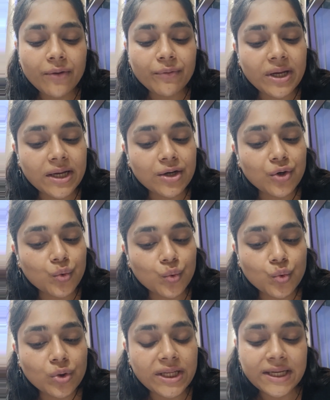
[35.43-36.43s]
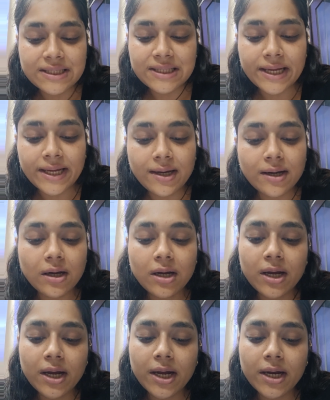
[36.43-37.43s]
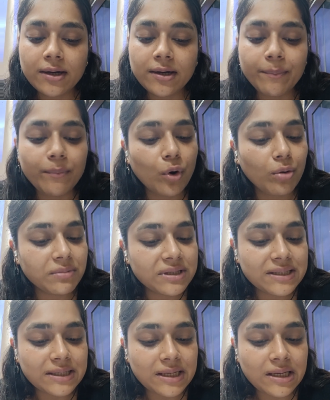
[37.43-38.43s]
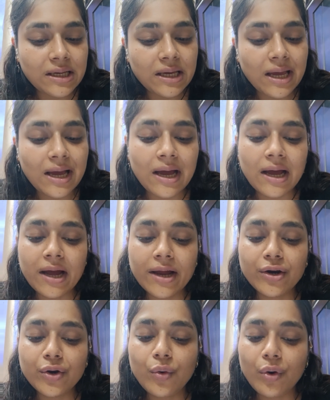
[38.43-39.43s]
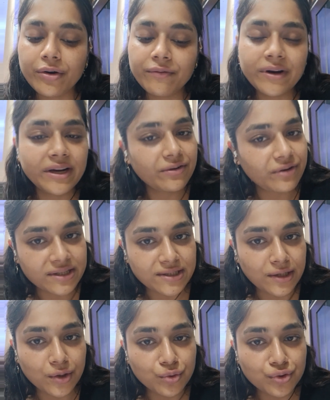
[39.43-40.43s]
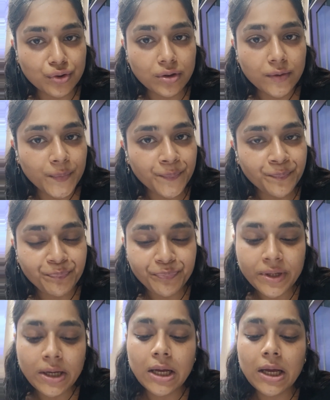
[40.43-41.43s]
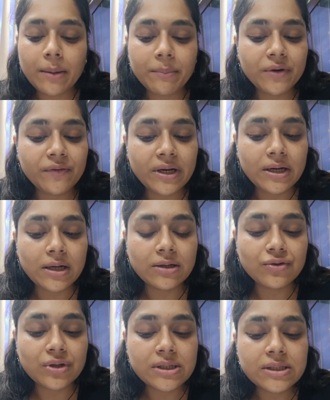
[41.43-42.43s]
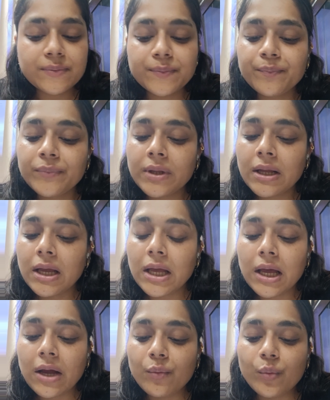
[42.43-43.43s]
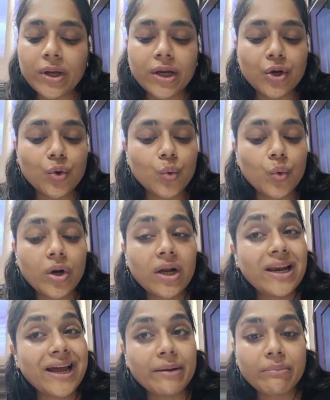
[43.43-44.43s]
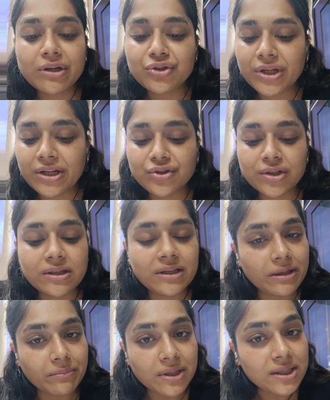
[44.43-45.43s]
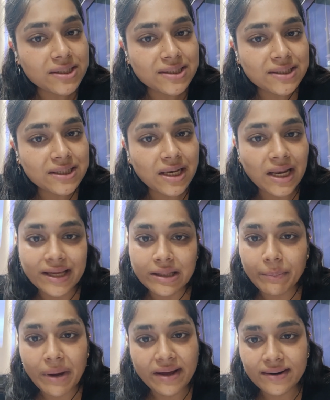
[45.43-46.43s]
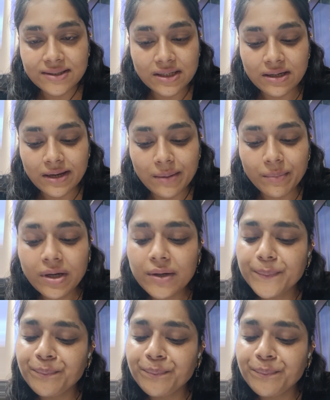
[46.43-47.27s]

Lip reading: we can do things like diplomacy and conflict resolution between countries. We can do climate change agreements like the Paris Agreement.